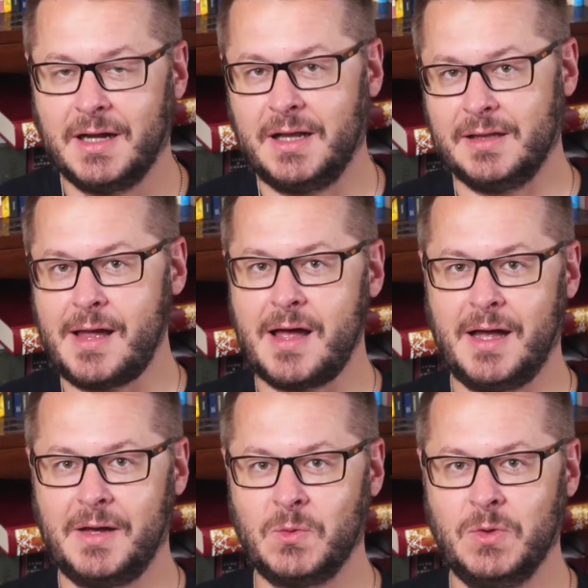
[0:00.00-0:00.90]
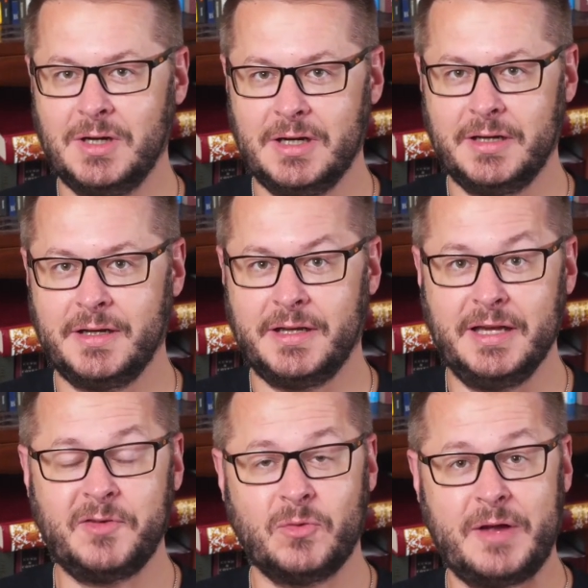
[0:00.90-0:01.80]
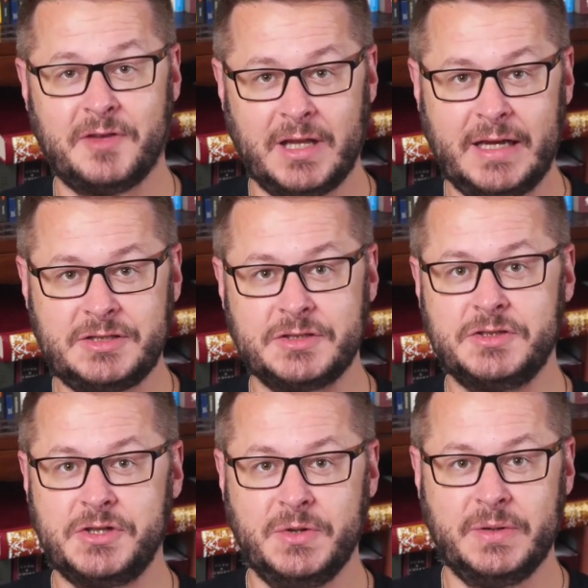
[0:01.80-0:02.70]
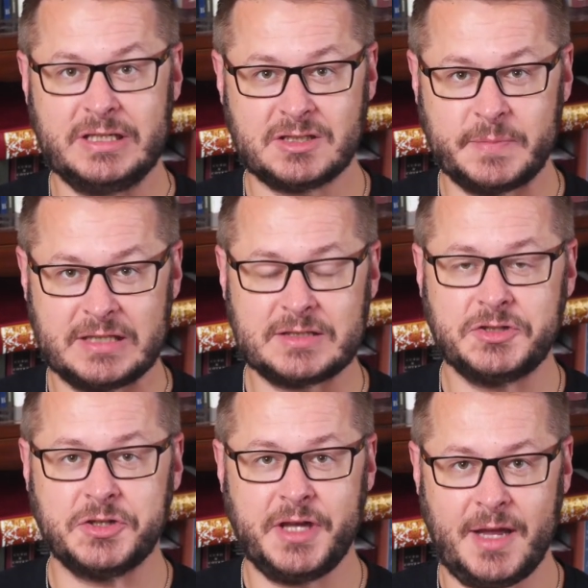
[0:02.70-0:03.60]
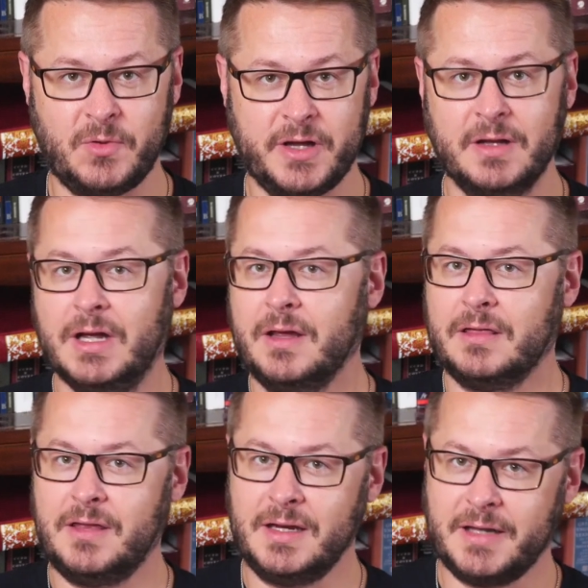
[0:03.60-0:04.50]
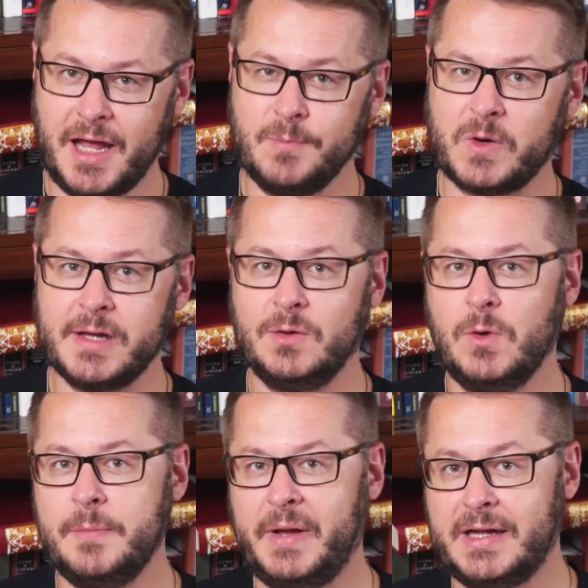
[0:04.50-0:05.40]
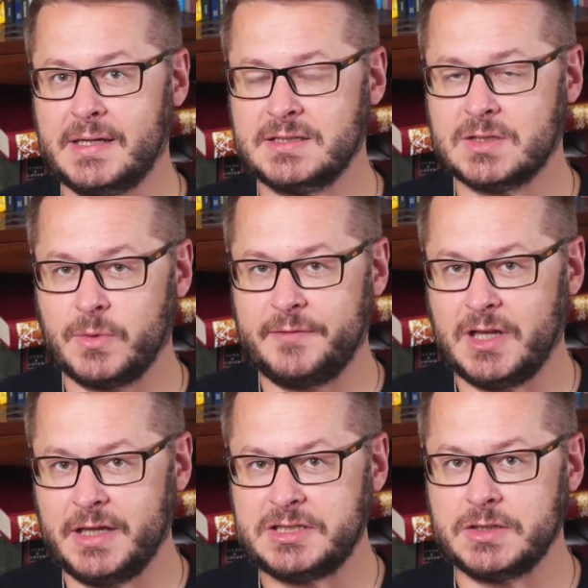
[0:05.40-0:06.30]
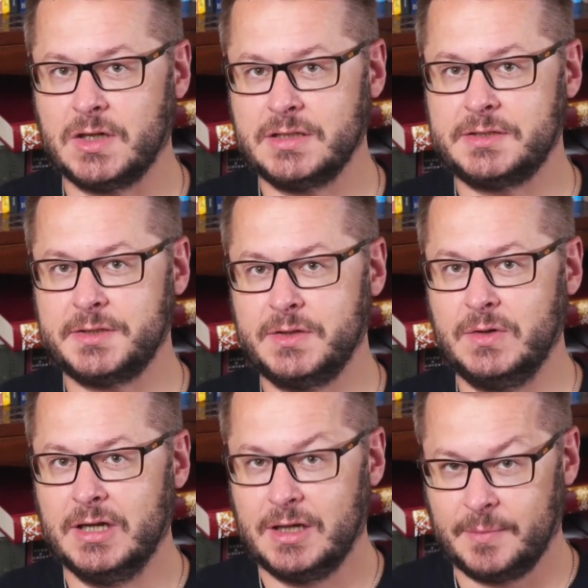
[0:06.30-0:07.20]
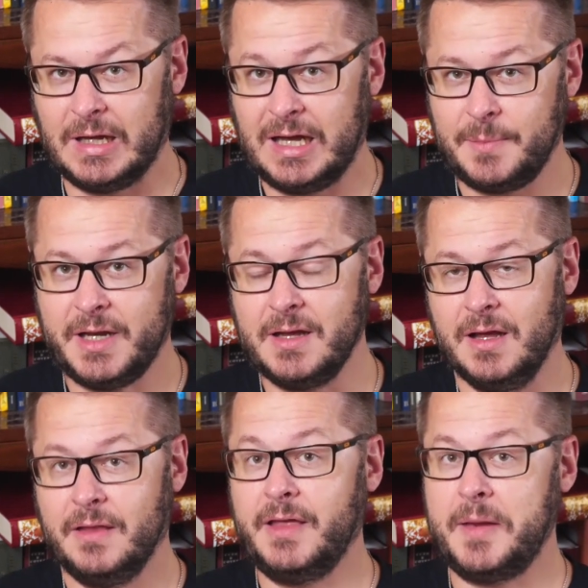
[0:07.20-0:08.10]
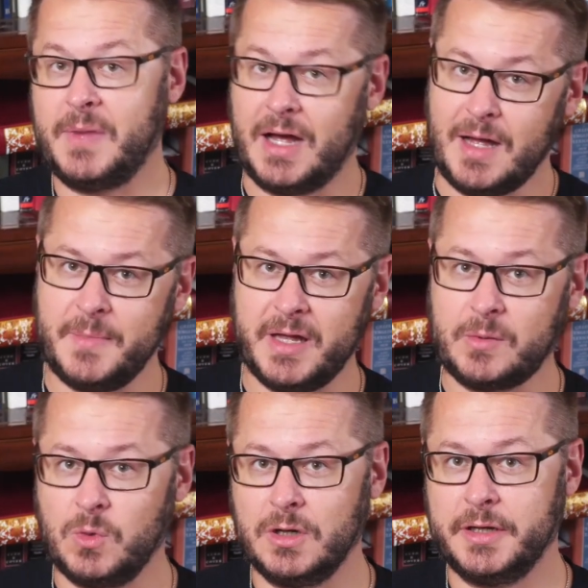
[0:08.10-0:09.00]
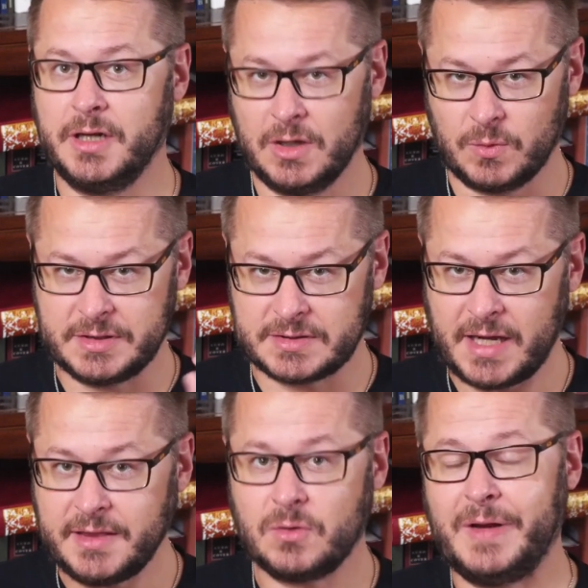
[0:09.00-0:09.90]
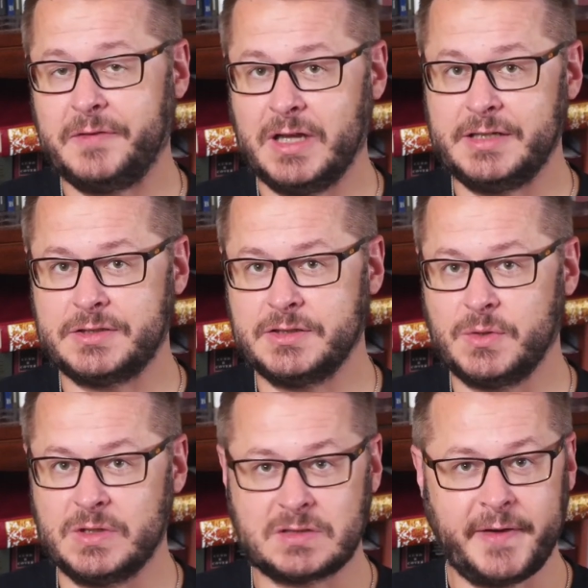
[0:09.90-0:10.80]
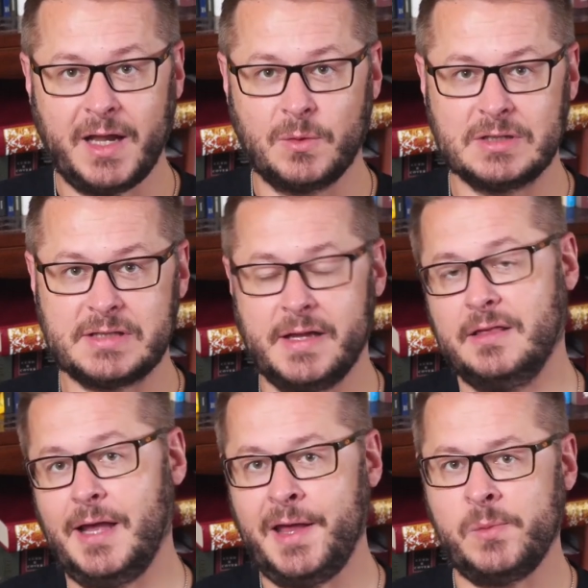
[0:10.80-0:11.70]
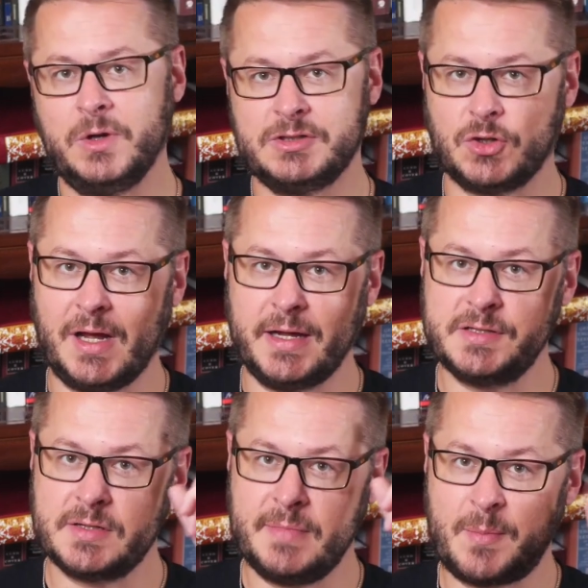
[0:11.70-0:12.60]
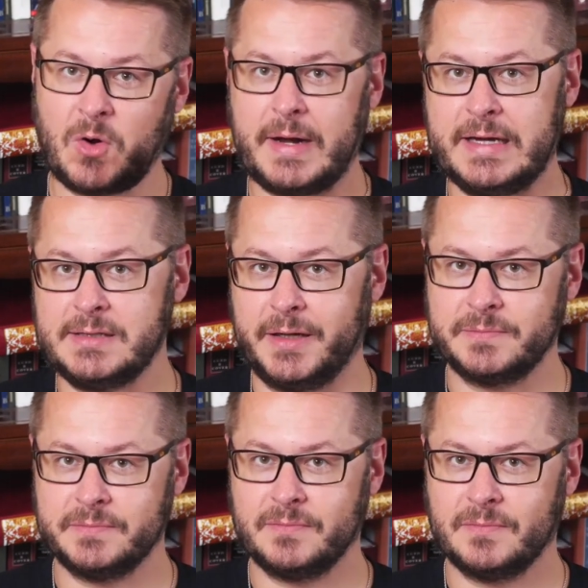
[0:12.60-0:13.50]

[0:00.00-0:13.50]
Allah would give a revelation to his messenger Gabriel, then Gabriel would pass the revelation on to Muhammad, then Muhammad would recite the revelation to his followers, and they would try to memorize it.